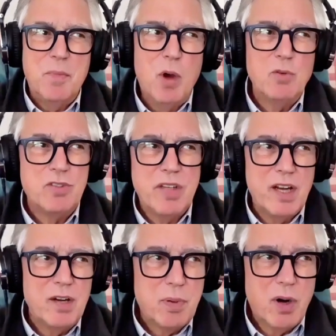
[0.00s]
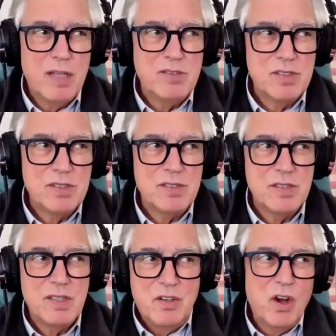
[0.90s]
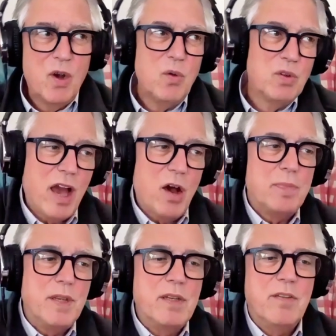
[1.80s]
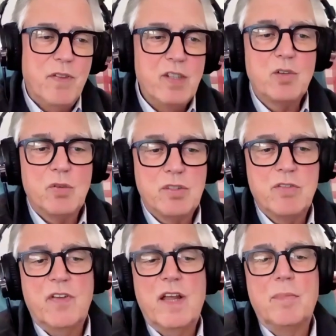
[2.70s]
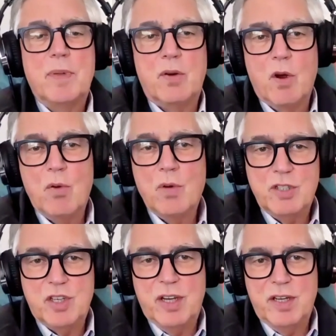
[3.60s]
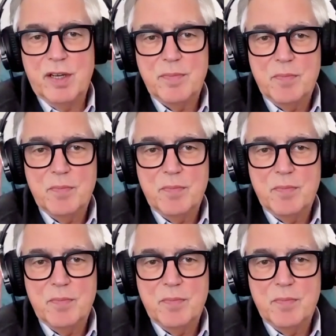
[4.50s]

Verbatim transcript: Most enterprises don't help the individual develop their own agenda.